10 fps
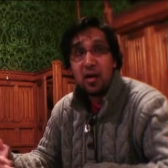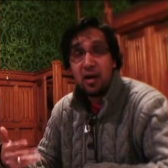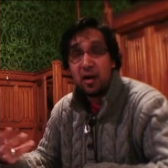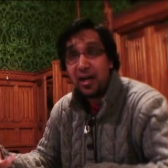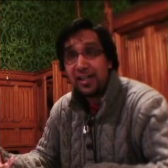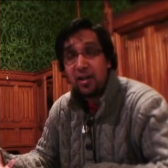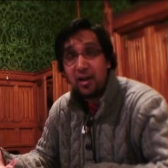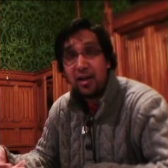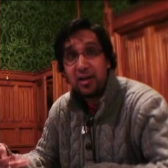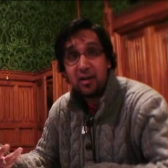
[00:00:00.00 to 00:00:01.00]
a, hij
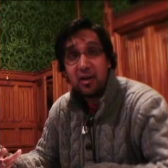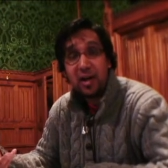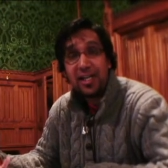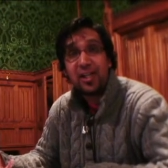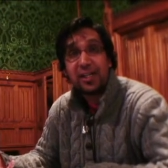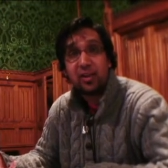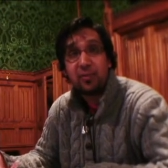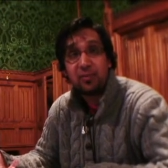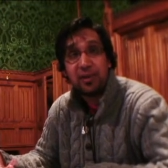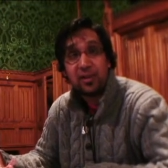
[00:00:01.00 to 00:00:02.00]
a, a hijacking
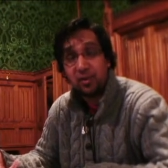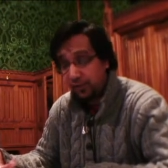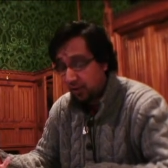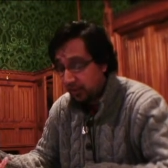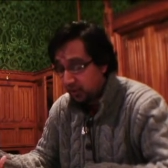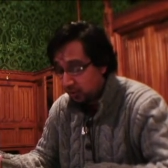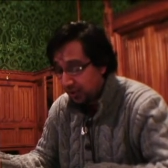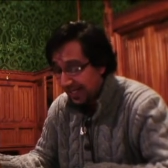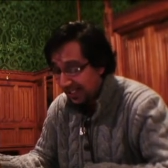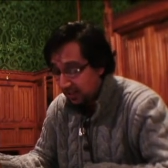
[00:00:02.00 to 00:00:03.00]
operation of commercial
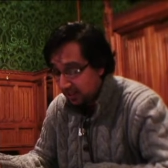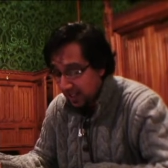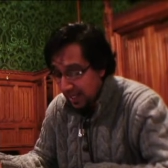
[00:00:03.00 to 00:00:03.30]
jets.